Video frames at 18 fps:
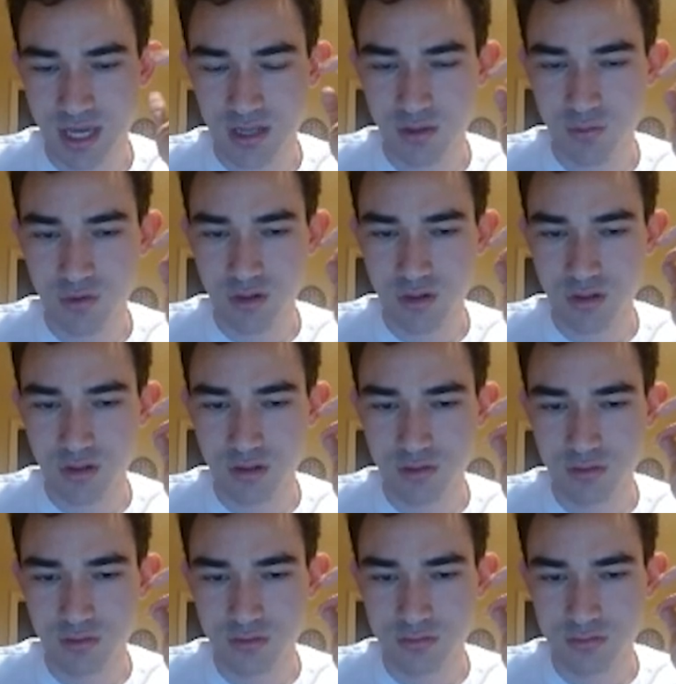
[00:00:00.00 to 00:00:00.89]
what I'll do.
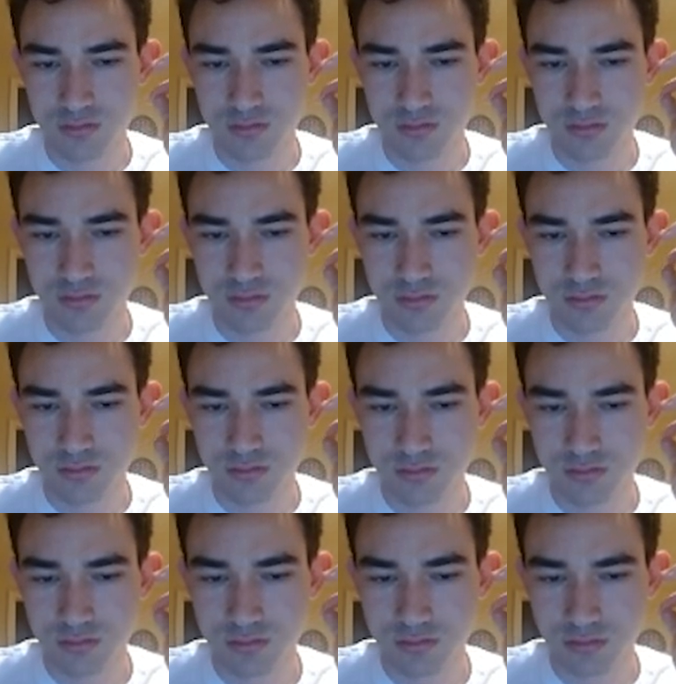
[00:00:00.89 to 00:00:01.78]

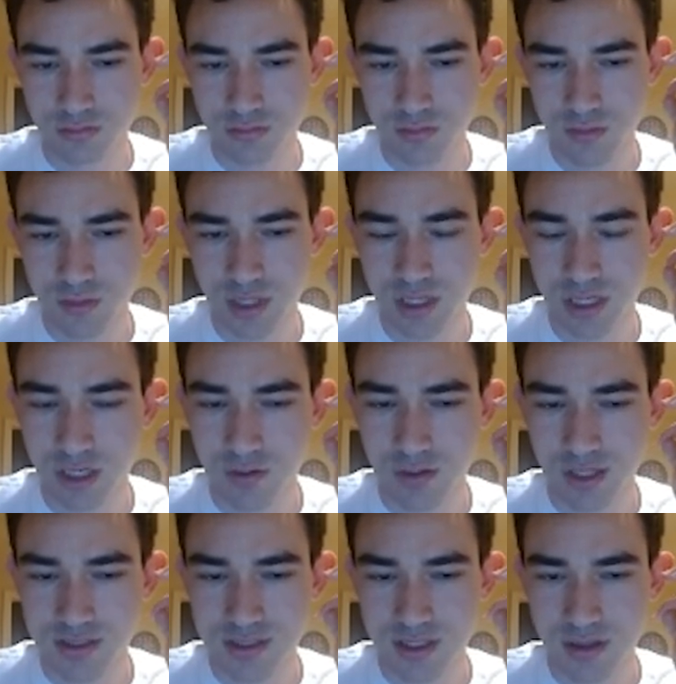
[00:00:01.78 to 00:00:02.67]
And now
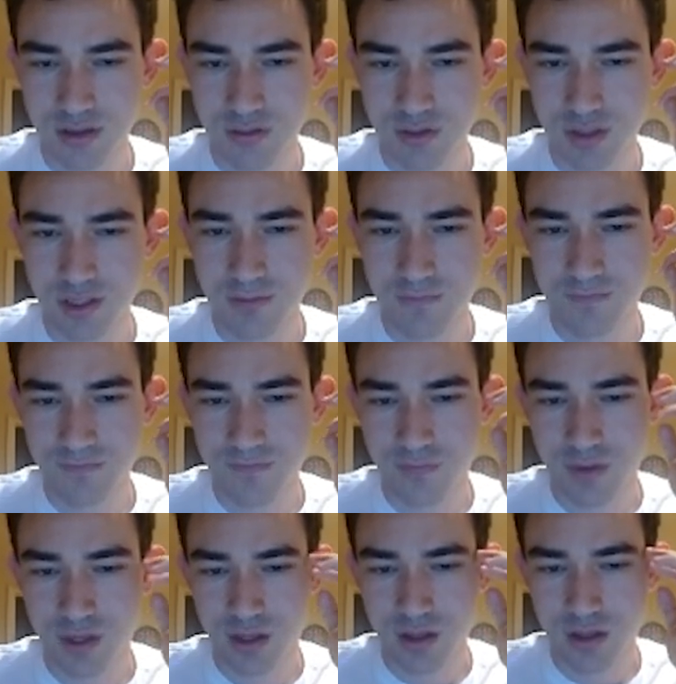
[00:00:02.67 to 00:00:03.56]
knight c3.
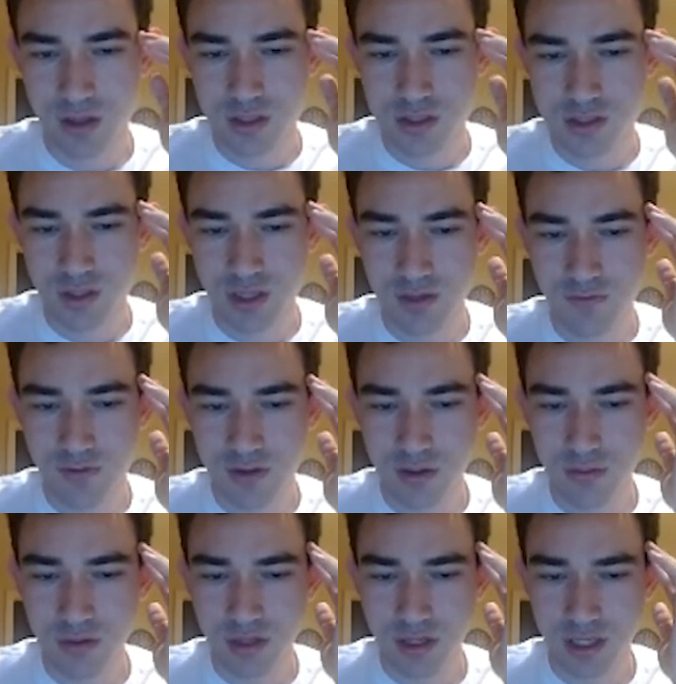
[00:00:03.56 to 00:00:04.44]
So even though
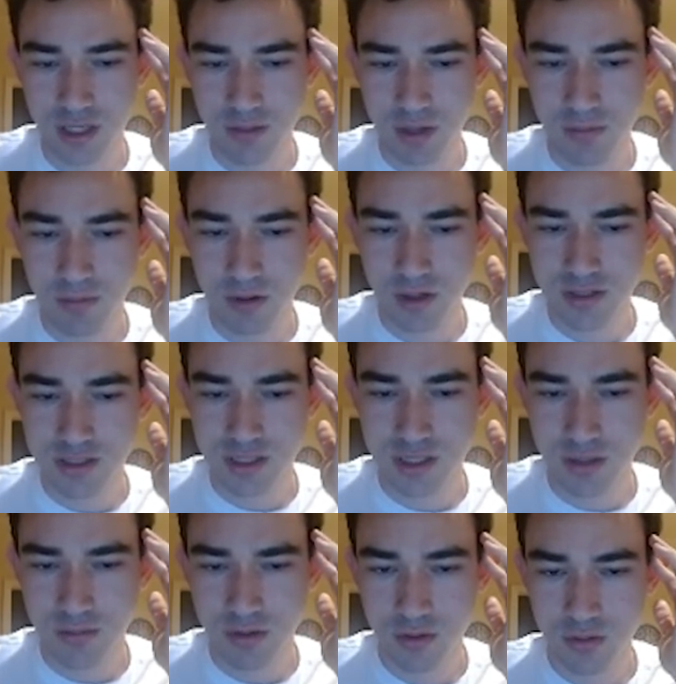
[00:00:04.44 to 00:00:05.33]
I'm going to get my pawns
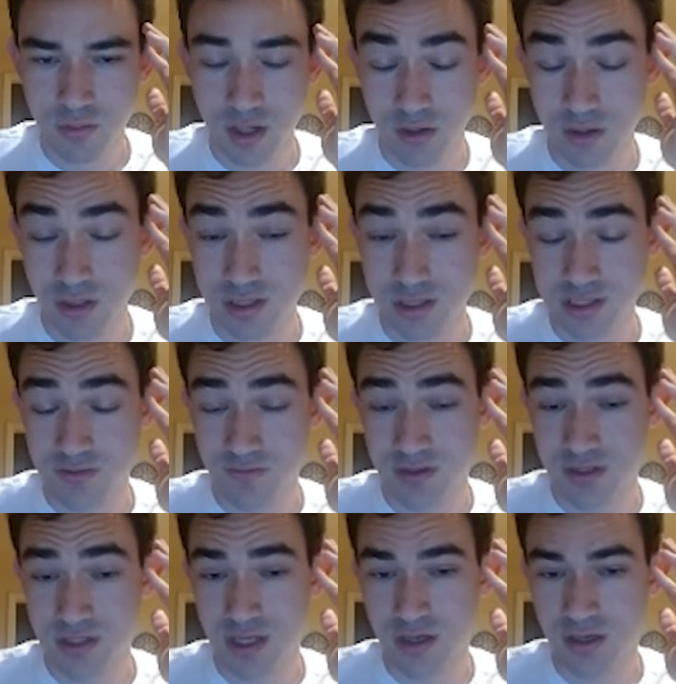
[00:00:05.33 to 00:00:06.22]
doubled, wow, he doesn't even
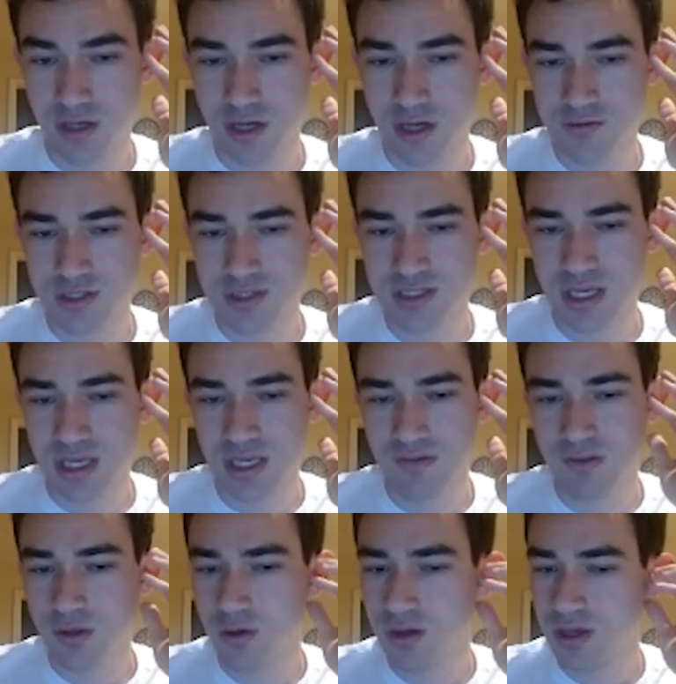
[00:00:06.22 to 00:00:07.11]
take it. I was going to say,
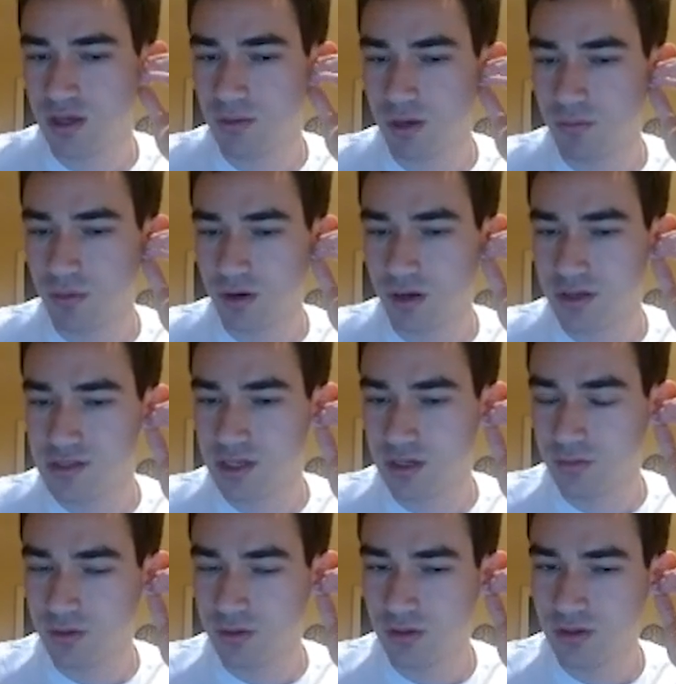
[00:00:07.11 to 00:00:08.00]
even though I get my pawns
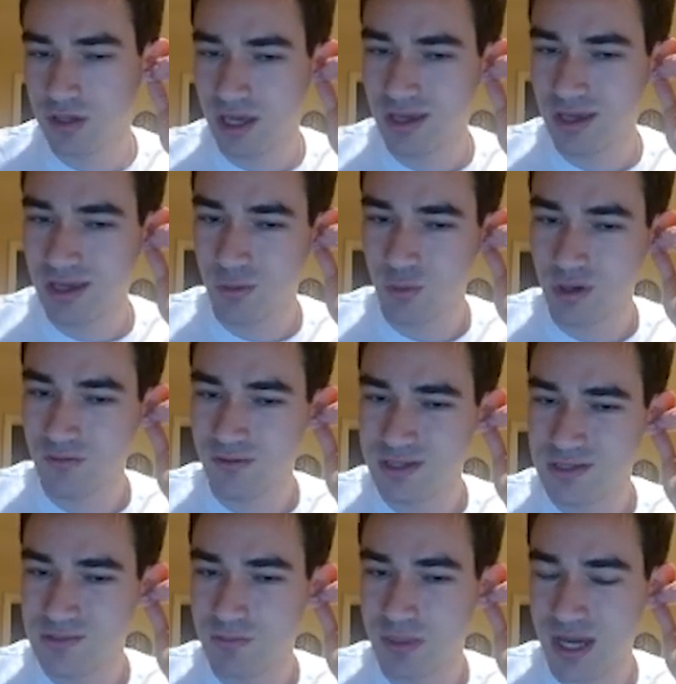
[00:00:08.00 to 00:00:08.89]
doubled, I get rid of
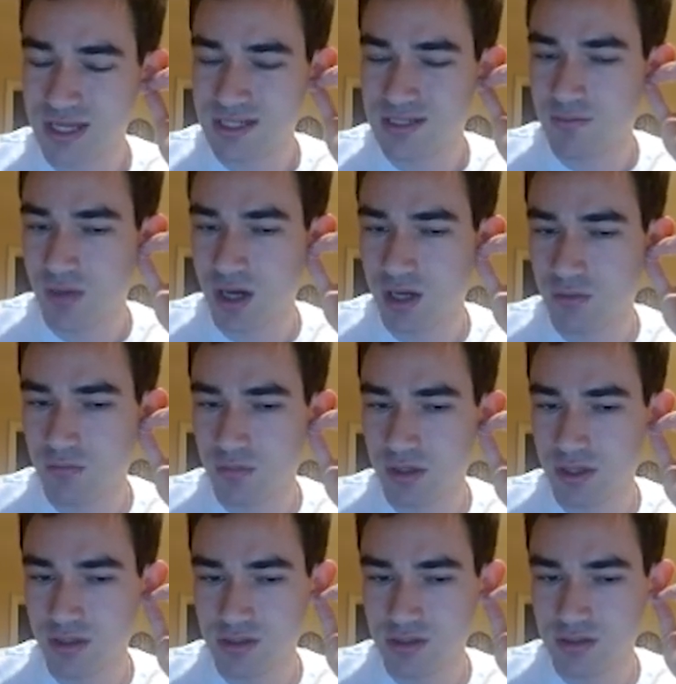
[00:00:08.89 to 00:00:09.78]
his best minor
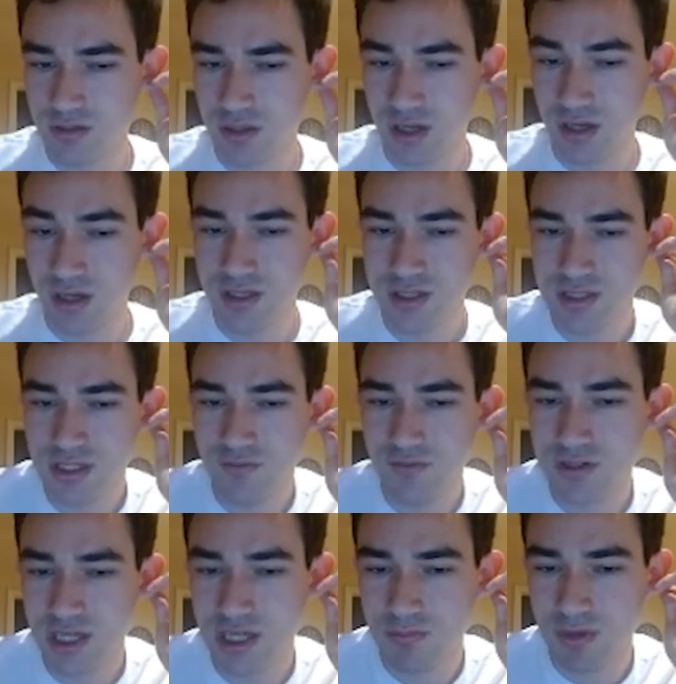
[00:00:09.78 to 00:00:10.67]
piece, and he doesn't even
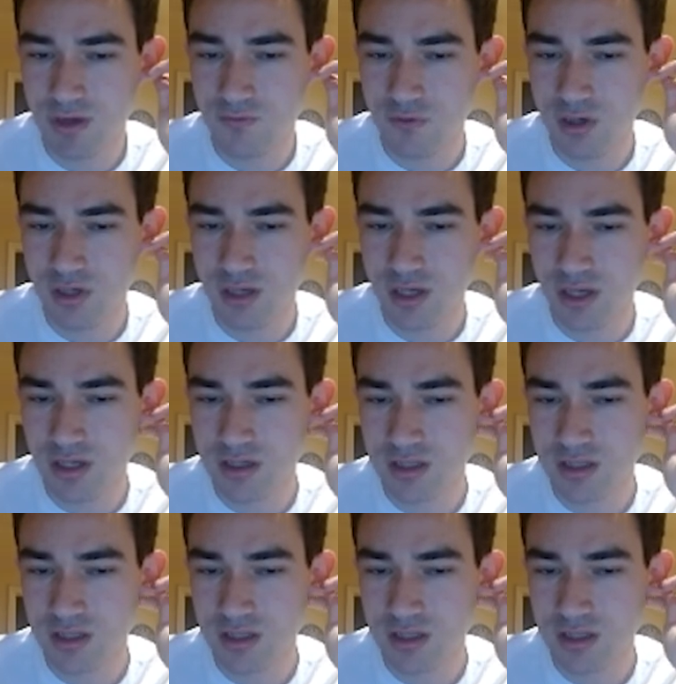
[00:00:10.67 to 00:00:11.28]
take my free knight.